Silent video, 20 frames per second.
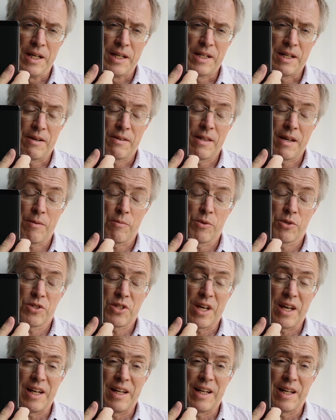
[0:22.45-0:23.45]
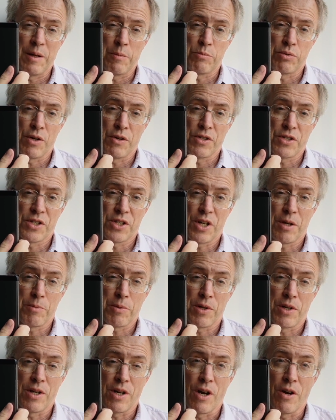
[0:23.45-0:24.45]
Now, that was a late prototype
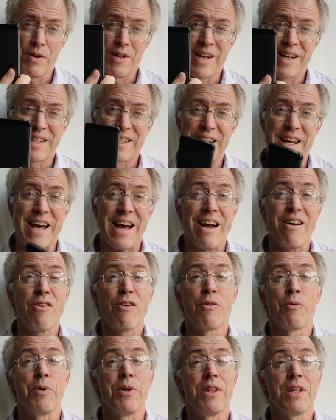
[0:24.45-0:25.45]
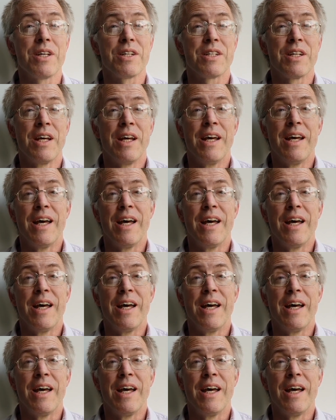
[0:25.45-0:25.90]
and I only had an hour with it,